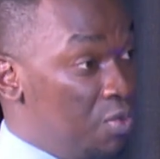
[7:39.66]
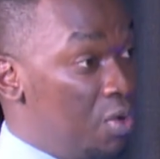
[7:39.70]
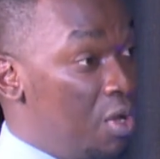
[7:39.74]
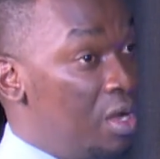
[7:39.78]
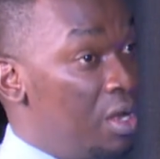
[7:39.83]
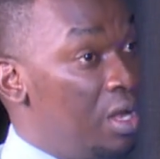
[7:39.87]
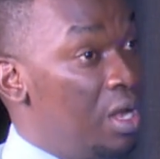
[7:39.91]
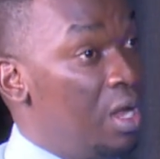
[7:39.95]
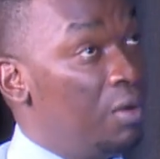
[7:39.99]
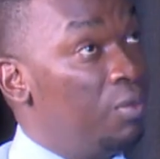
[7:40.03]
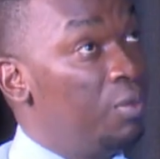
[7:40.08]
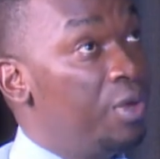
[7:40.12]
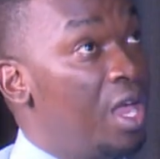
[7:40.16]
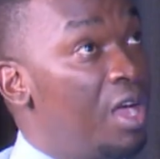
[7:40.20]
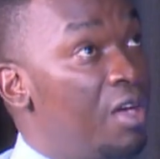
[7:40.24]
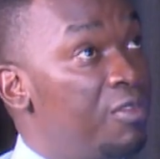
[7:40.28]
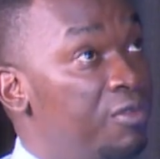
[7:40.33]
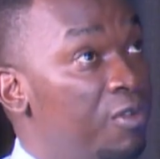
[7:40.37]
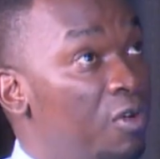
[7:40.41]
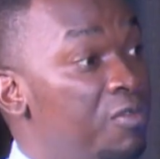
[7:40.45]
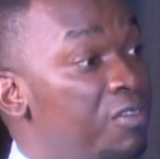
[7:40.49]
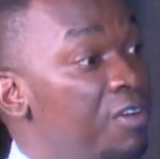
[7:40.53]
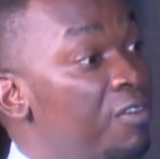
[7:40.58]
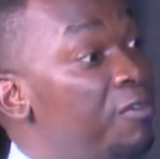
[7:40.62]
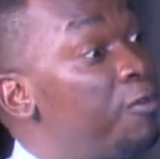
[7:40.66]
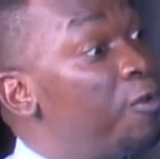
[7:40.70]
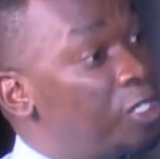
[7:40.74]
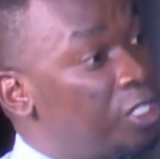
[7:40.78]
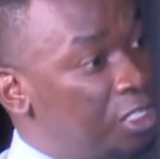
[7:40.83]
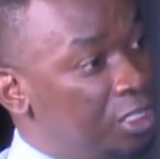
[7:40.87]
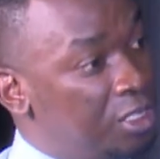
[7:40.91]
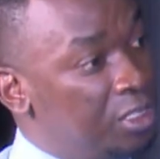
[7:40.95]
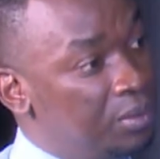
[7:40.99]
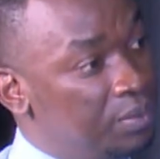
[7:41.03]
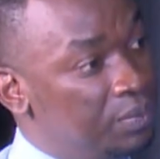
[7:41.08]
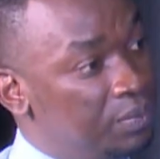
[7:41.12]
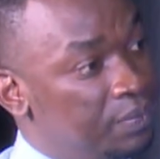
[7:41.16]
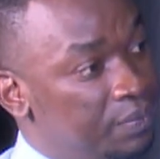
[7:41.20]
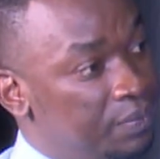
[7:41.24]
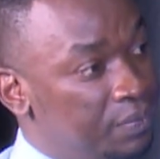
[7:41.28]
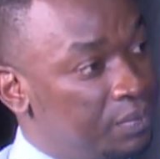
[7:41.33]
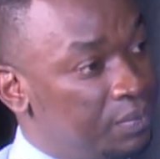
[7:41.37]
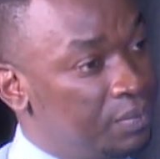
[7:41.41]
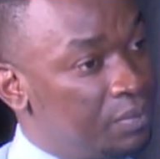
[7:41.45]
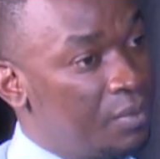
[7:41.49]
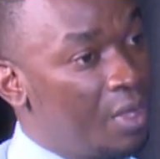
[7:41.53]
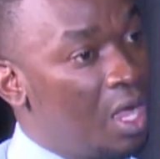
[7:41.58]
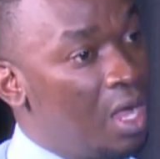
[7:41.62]
in Rwanda we have over 40
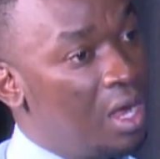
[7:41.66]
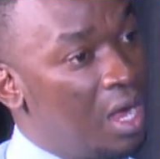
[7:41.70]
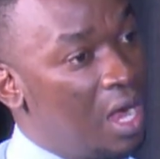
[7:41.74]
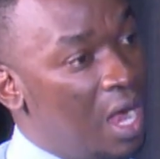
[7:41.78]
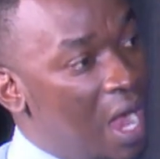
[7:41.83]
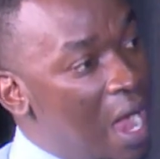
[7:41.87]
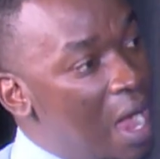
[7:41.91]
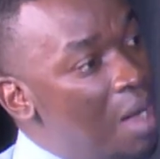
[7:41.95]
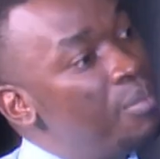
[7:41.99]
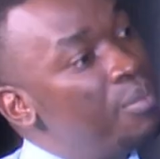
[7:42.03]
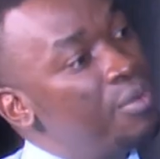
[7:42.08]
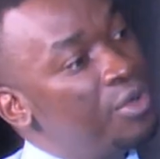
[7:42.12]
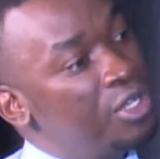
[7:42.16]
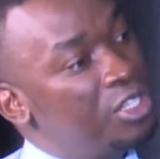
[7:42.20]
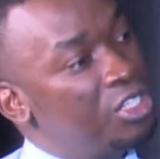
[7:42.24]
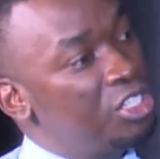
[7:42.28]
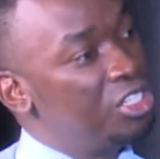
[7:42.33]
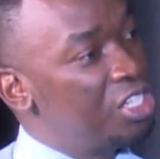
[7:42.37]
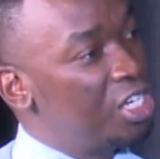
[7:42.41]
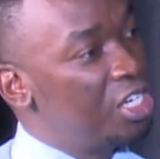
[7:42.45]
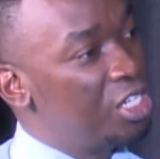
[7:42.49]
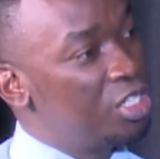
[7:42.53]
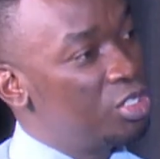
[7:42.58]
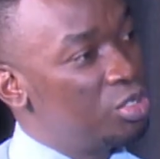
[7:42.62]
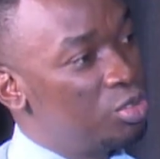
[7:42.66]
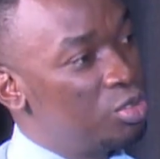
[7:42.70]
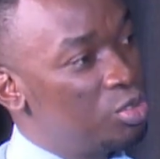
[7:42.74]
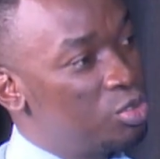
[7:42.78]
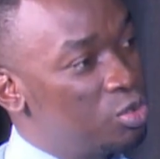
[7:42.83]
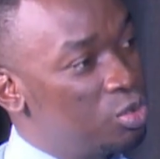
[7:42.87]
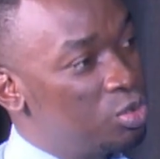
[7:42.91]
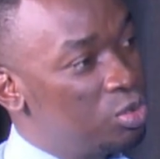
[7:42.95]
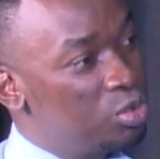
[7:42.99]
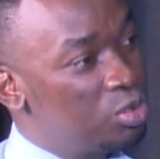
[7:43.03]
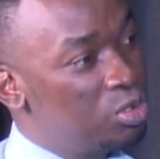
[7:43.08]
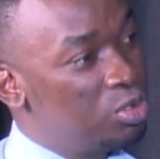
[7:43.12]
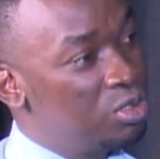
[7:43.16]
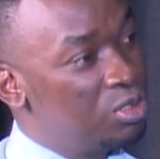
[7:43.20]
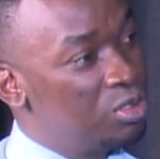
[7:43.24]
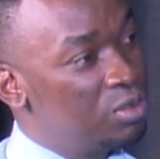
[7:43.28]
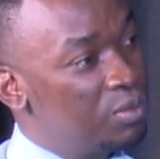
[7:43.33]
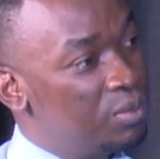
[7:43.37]
Cambridge International Schools.